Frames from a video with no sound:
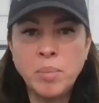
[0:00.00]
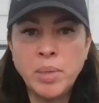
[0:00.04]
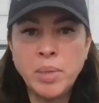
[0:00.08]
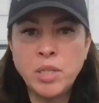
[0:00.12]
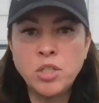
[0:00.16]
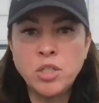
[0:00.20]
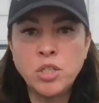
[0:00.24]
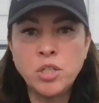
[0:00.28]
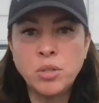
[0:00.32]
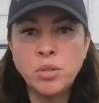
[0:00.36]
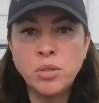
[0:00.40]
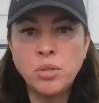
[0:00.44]
me
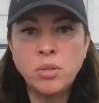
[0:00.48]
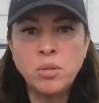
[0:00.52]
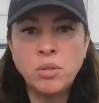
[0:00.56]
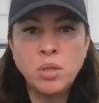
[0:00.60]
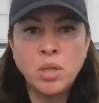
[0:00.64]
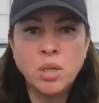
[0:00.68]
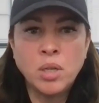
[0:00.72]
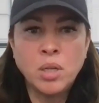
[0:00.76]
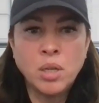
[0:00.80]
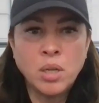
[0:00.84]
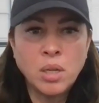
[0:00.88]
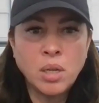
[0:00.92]
too.
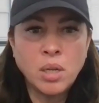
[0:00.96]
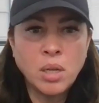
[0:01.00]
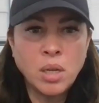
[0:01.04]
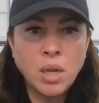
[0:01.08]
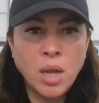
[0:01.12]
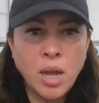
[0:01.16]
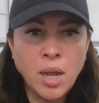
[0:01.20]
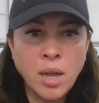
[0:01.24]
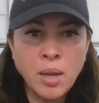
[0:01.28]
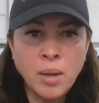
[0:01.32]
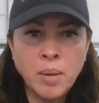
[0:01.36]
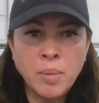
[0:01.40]

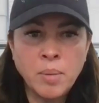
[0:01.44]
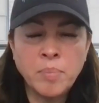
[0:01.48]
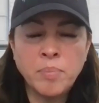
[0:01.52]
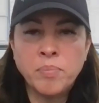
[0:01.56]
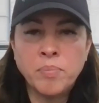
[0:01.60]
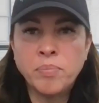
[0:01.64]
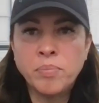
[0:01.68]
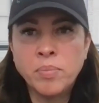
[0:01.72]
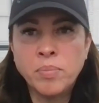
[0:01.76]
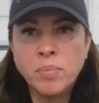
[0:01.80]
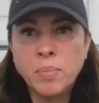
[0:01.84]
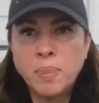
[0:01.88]

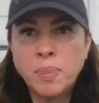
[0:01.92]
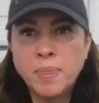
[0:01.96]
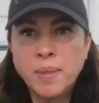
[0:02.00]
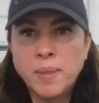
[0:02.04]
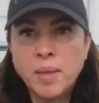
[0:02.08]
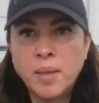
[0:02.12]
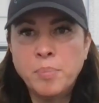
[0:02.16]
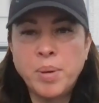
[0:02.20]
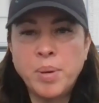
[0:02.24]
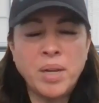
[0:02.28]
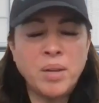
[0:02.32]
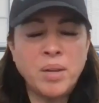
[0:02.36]

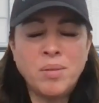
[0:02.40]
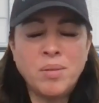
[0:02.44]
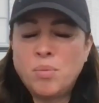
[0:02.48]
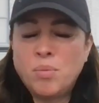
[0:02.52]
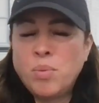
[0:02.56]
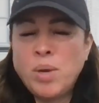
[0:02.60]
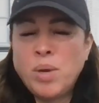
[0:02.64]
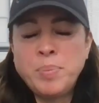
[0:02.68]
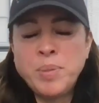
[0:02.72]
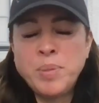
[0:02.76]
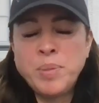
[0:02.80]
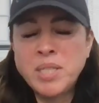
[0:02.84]
But
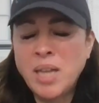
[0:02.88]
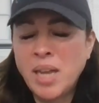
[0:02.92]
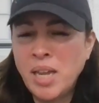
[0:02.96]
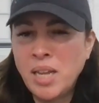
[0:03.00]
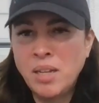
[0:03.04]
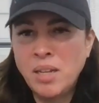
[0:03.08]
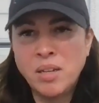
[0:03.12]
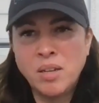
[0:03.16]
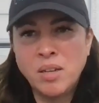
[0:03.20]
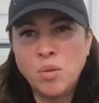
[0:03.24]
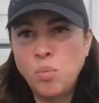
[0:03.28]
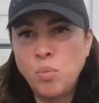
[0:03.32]

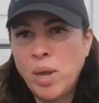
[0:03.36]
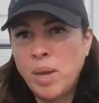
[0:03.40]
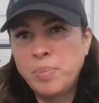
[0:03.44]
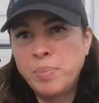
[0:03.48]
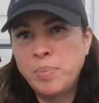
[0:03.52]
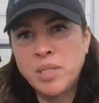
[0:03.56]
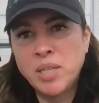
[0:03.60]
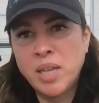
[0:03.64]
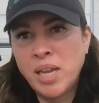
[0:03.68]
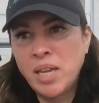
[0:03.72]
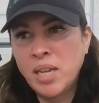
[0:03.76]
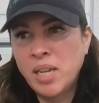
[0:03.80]
website
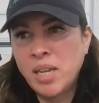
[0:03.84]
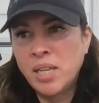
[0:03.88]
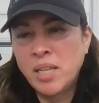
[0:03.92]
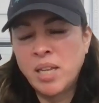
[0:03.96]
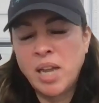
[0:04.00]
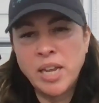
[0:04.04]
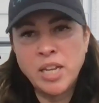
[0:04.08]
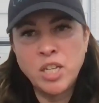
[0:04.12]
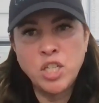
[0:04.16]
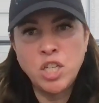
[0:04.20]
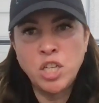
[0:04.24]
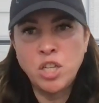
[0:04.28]
and
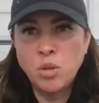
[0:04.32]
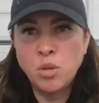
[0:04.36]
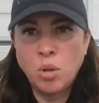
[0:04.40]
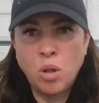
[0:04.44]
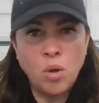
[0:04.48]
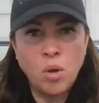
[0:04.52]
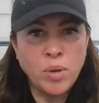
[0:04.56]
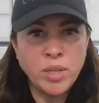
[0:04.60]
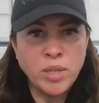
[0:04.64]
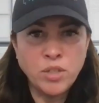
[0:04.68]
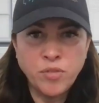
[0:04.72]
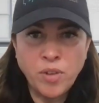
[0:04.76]
IG, you'll
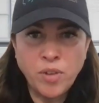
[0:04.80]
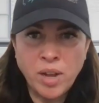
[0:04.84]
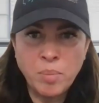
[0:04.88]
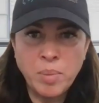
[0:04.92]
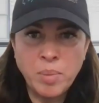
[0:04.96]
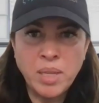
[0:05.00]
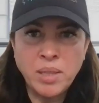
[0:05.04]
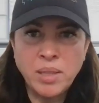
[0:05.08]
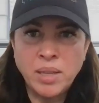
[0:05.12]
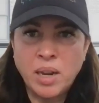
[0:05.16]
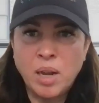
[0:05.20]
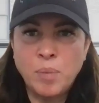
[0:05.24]
always find me,
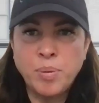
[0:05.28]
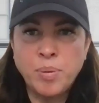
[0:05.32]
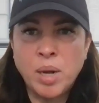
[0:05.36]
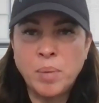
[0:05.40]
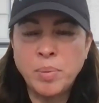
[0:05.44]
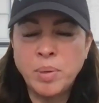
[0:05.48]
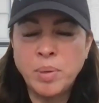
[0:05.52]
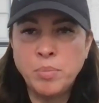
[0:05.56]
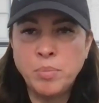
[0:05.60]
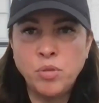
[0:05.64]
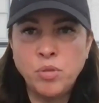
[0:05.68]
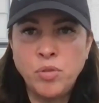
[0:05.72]
and then I'll
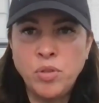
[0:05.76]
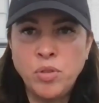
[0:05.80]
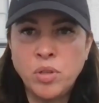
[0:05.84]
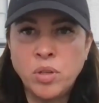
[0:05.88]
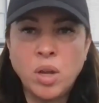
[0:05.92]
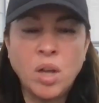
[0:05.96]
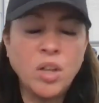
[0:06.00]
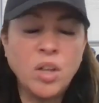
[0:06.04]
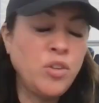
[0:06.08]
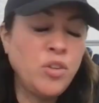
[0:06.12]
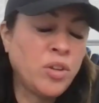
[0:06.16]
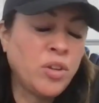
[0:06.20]
probably move you
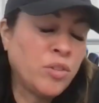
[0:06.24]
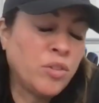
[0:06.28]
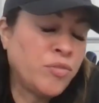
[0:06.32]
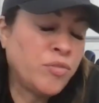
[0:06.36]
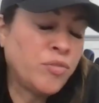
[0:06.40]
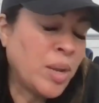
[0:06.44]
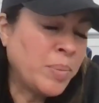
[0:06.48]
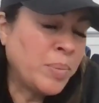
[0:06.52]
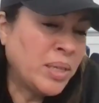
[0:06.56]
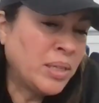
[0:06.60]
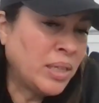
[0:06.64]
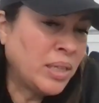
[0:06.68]
to. You can
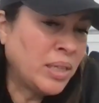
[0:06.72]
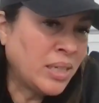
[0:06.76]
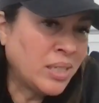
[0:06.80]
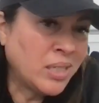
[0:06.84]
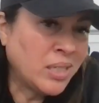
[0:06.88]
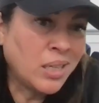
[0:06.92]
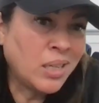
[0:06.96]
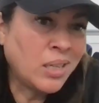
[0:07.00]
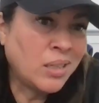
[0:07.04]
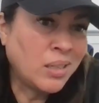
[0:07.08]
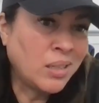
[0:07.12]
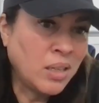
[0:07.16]
find me in
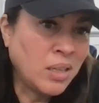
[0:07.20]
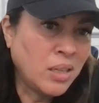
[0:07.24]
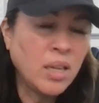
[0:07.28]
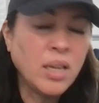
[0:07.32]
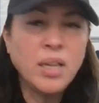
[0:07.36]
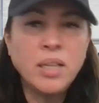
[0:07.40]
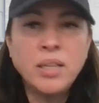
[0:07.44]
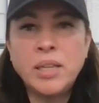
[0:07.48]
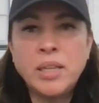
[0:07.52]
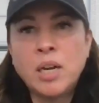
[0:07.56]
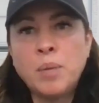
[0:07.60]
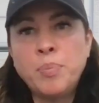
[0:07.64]
LinkedIn.
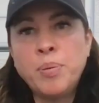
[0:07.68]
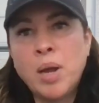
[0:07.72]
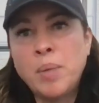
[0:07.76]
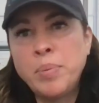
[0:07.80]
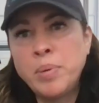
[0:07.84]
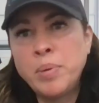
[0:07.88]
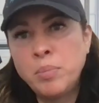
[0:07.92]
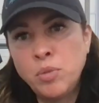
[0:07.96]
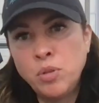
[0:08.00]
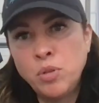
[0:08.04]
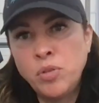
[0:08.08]
Then I'll probably